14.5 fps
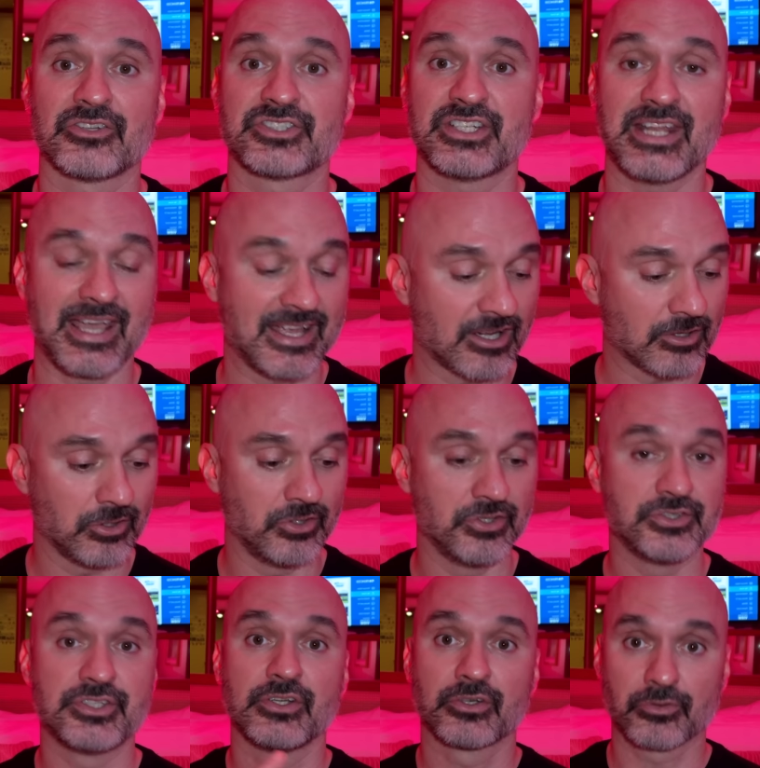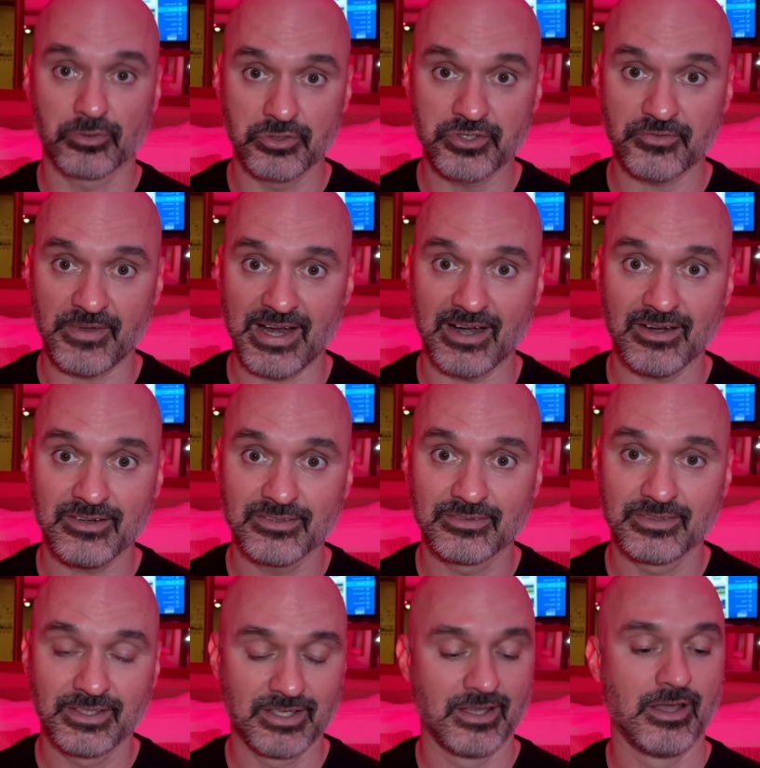a day includes cruise fare,
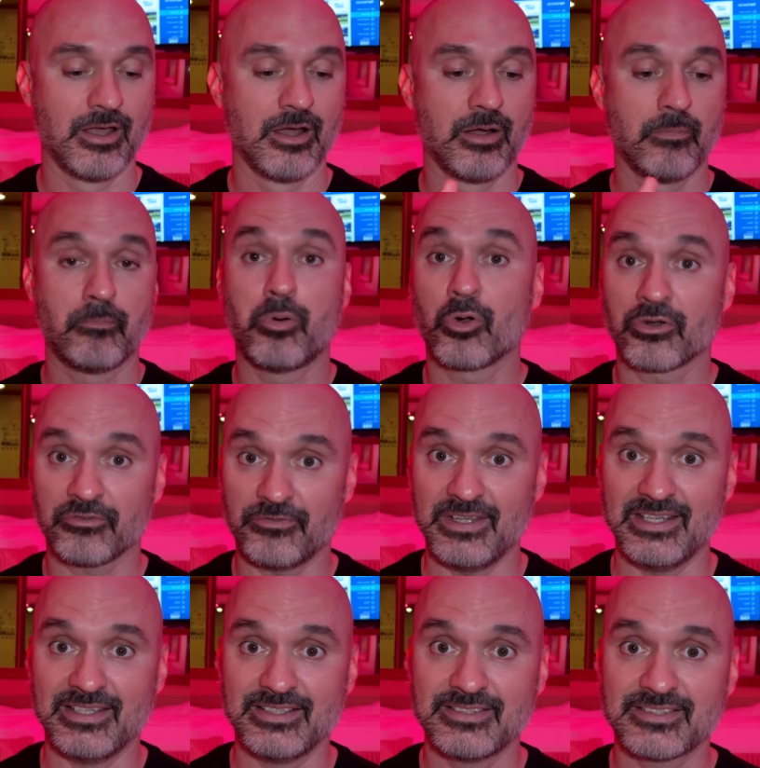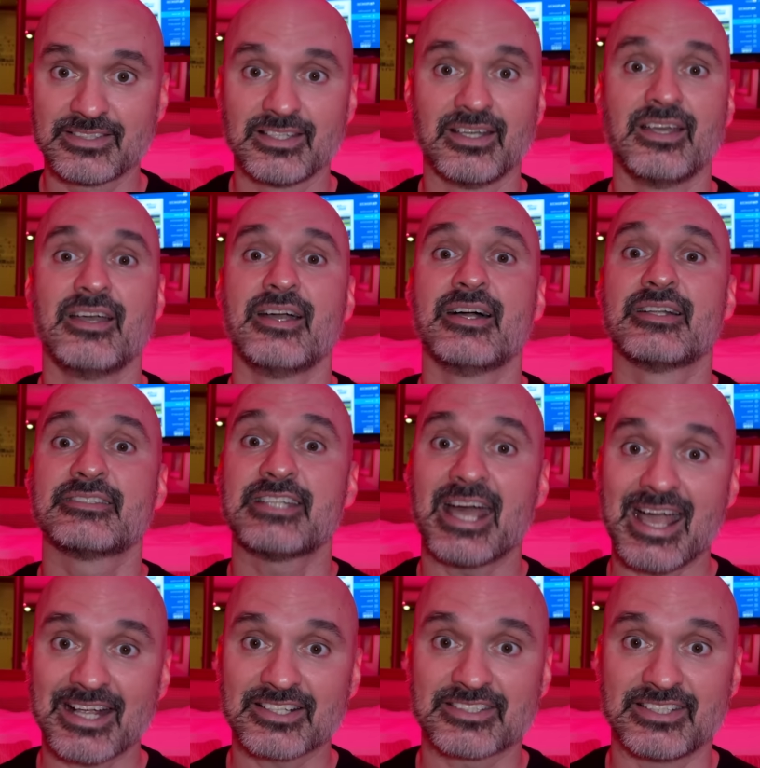port fees,
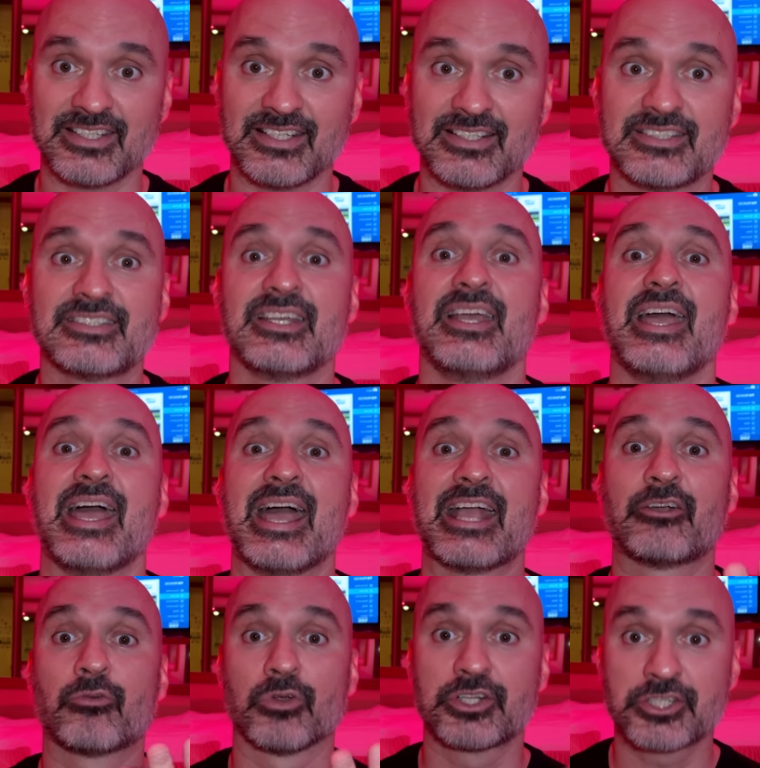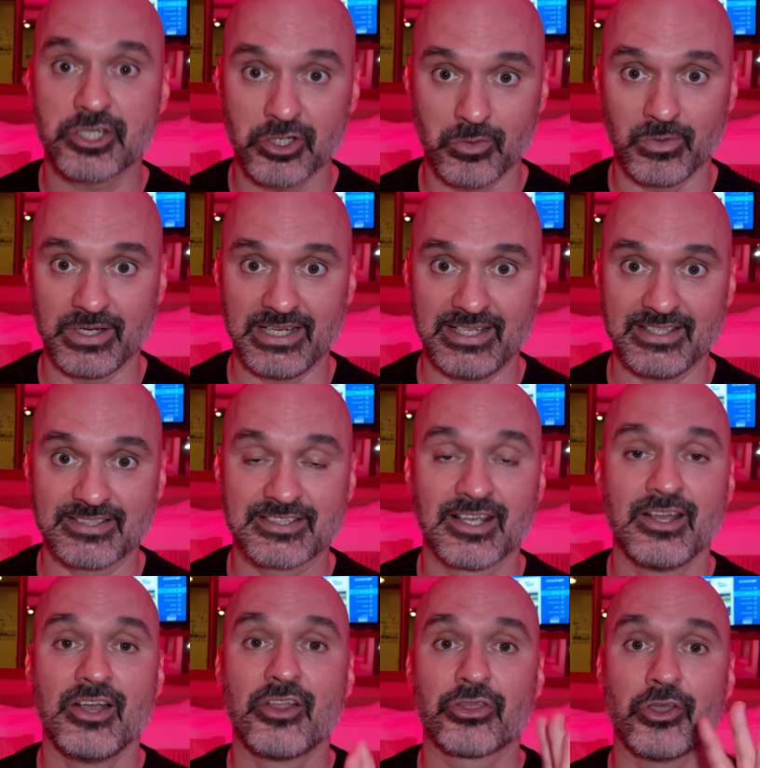taxes, and gratuities.
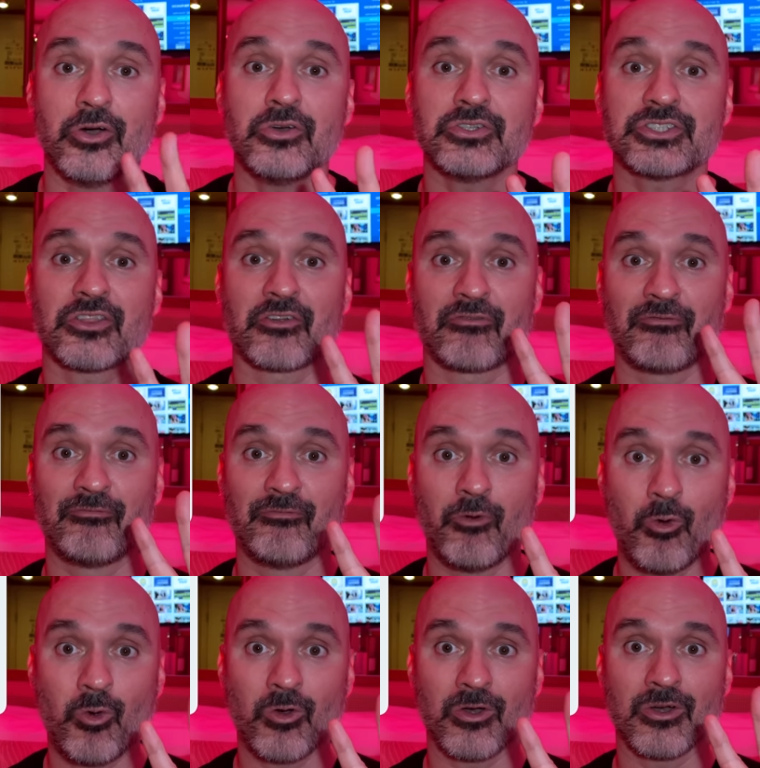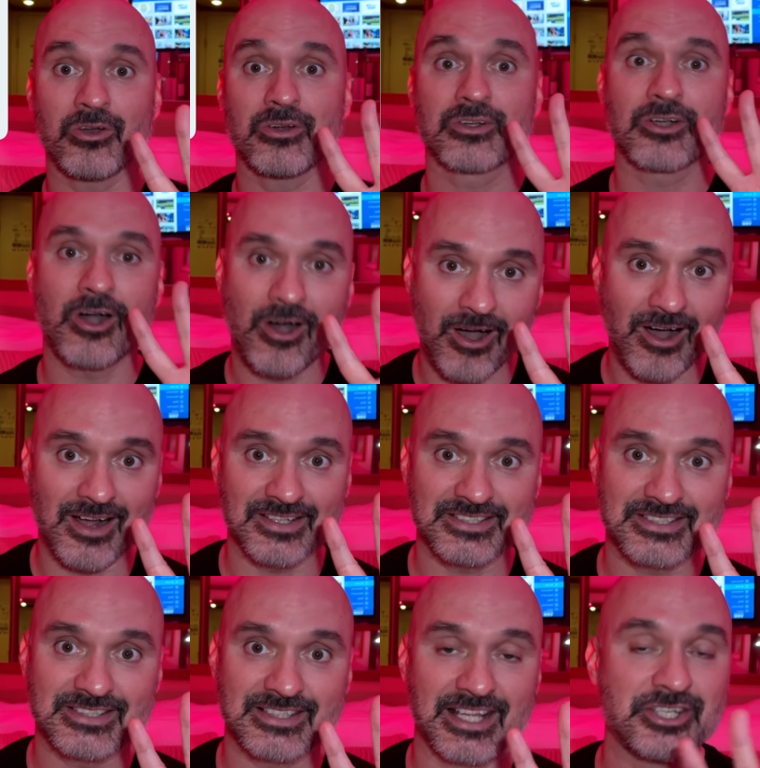Those are the 4
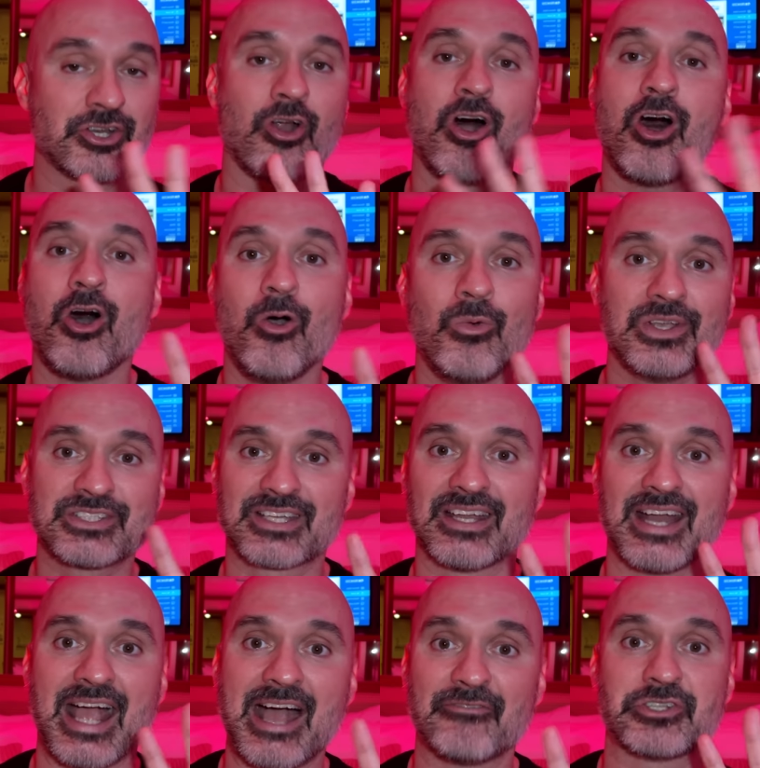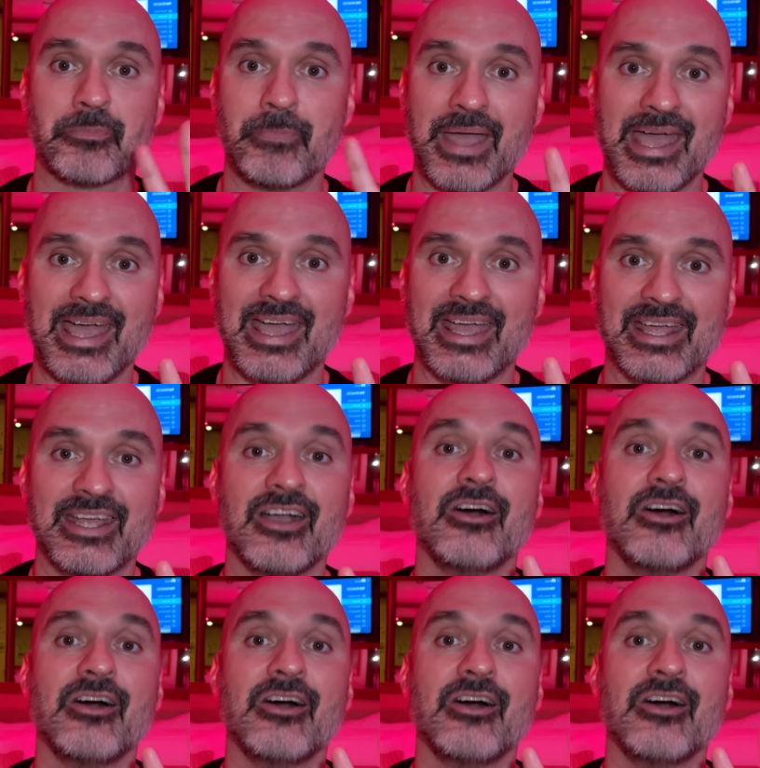costs that you're always gonna have to pay